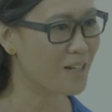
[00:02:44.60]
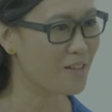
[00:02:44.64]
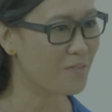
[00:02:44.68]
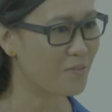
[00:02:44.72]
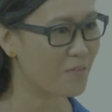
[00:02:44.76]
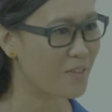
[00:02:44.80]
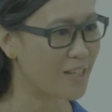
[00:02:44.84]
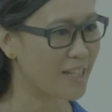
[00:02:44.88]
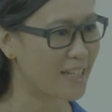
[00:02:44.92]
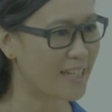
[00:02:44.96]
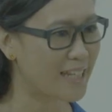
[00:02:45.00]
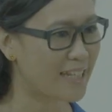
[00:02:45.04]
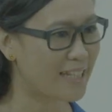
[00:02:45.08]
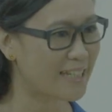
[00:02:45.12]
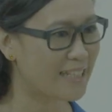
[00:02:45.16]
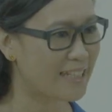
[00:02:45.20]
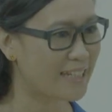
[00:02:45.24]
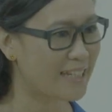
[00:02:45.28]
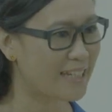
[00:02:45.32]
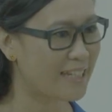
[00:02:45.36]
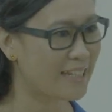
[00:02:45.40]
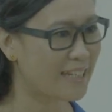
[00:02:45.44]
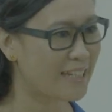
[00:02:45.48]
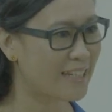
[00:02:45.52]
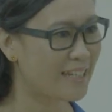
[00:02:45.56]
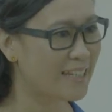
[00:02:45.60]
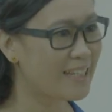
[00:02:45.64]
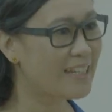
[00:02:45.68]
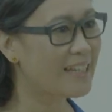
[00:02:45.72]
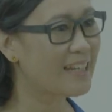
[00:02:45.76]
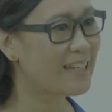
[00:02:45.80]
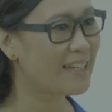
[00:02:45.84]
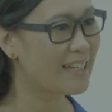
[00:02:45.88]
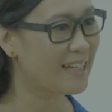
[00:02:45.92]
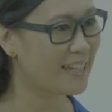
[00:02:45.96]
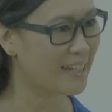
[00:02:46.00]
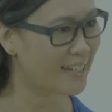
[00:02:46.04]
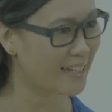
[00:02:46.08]
convenient. It
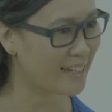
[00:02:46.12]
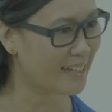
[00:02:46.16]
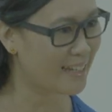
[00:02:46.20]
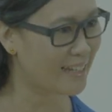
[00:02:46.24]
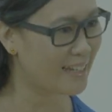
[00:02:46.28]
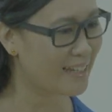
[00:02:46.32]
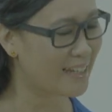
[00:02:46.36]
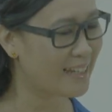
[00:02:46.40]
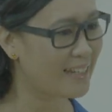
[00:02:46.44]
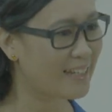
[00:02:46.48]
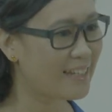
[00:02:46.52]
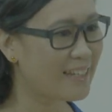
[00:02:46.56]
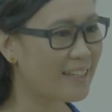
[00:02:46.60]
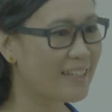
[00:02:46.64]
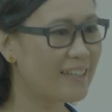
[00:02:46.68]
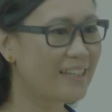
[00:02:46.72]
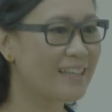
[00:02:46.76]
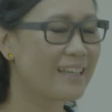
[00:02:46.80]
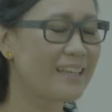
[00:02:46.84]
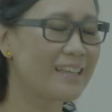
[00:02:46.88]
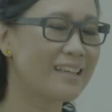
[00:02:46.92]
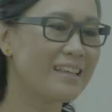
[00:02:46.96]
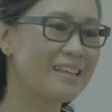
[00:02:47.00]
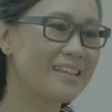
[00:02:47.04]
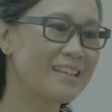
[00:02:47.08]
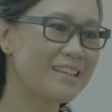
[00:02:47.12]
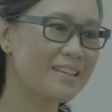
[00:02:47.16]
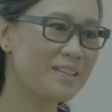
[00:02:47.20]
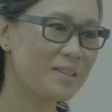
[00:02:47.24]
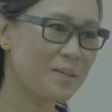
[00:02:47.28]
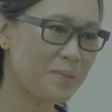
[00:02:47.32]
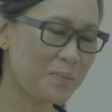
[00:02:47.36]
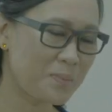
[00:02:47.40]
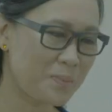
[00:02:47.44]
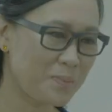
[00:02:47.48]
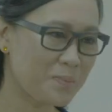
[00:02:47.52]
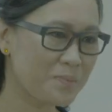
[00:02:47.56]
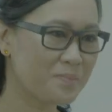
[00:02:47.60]
is. And since it can be
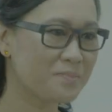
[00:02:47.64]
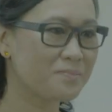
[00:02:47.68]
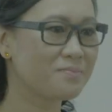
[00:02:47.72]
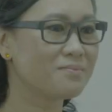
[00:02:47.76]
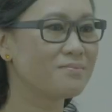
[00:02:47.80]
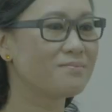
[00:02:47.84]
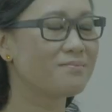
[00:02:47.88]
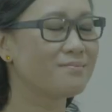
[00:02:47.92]
done so